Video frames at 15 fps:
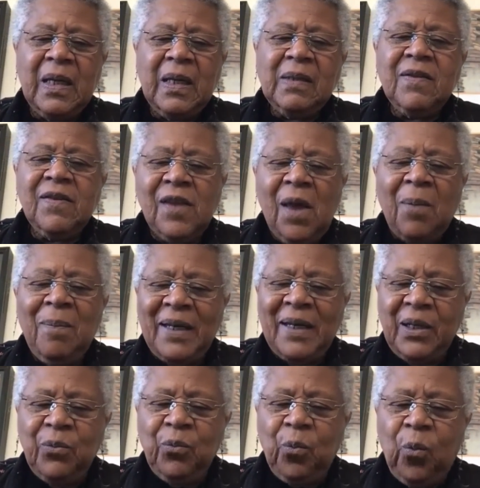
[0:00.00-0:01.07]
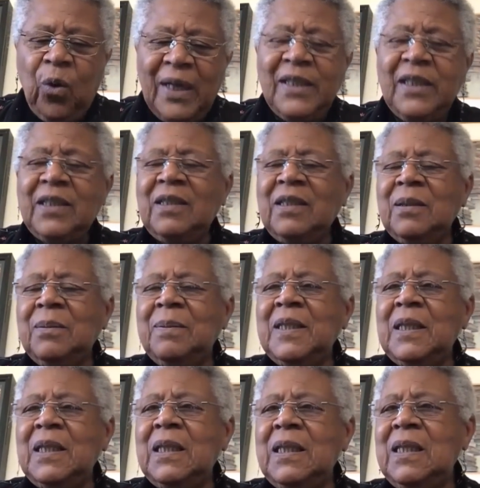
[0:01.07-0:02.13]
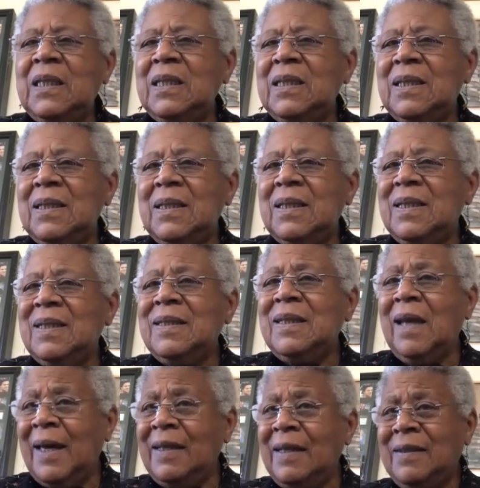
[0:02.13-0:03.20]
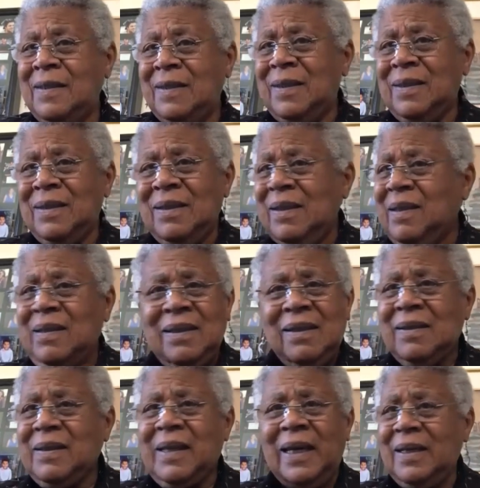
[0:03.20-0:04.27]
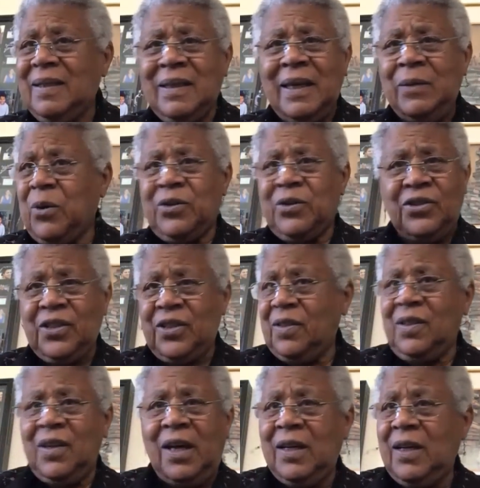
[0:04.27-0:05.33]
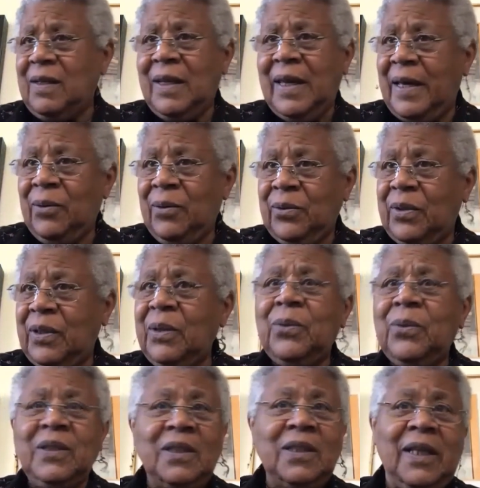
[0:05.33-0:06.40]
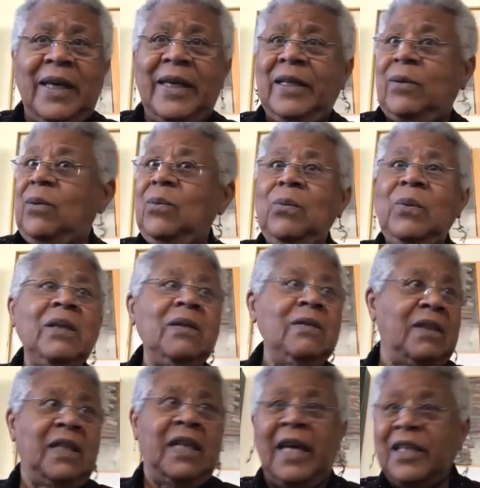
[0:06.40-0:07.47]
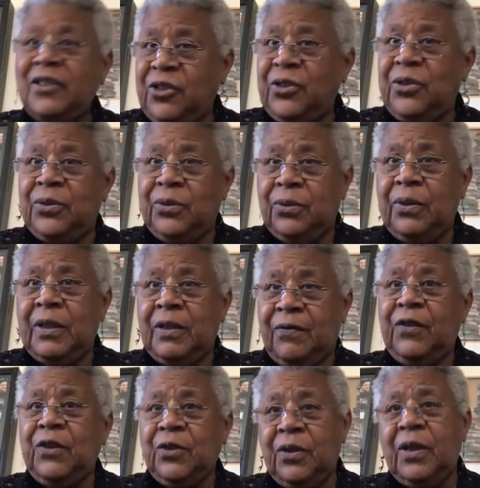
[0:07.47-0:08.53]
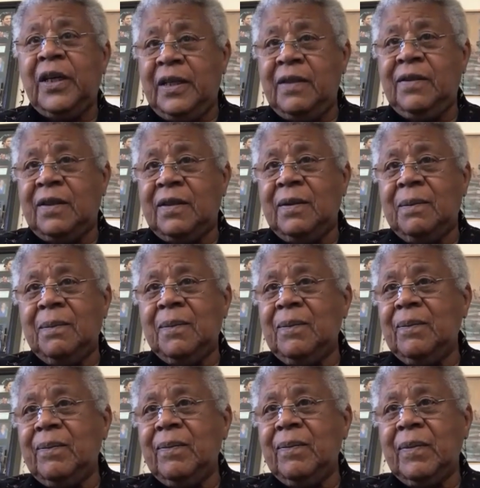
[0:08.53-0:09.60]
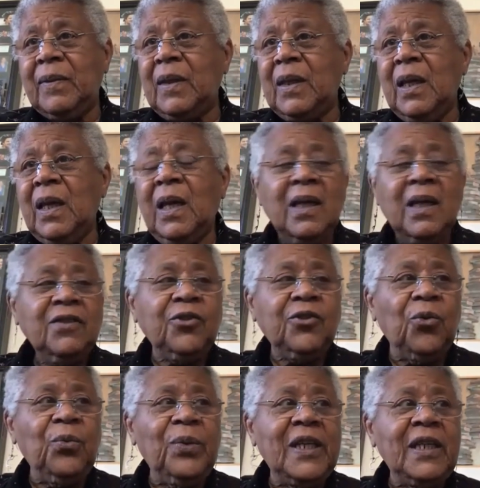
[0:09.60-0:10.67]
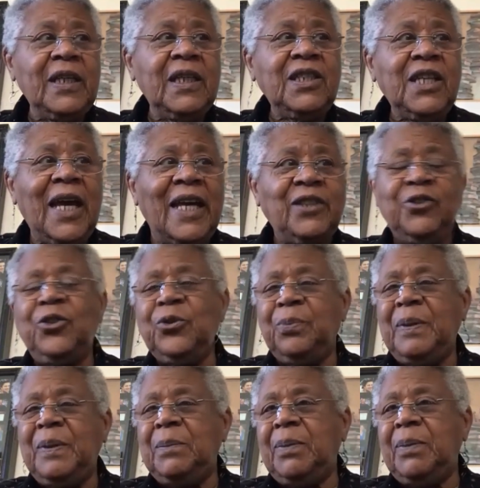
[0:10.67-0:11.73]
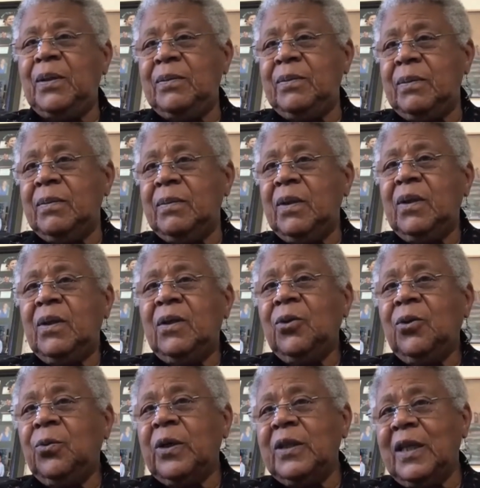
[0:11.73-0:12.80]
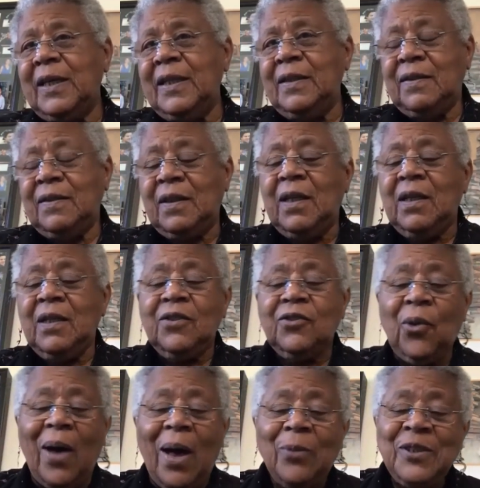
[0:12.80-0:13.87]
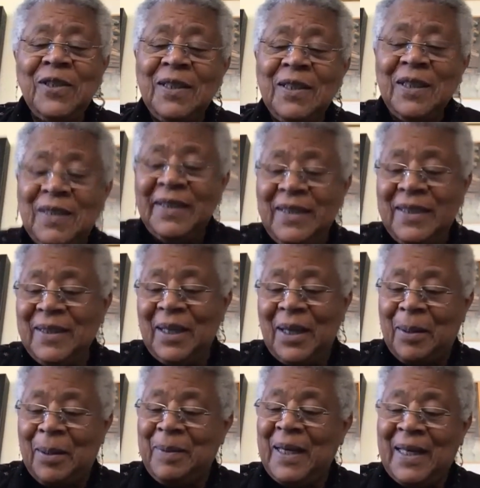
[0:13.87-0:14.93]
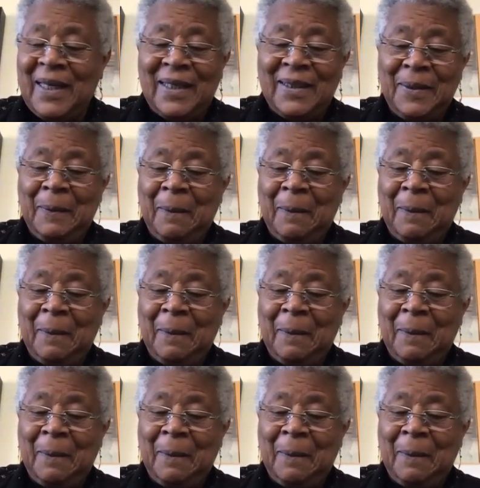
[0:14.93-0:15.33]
somebody wanted to be nice, they they were just not allowed. It was like, we'll get you if you're nice. So we each had two people who were nice. So I was in the Glee Club, and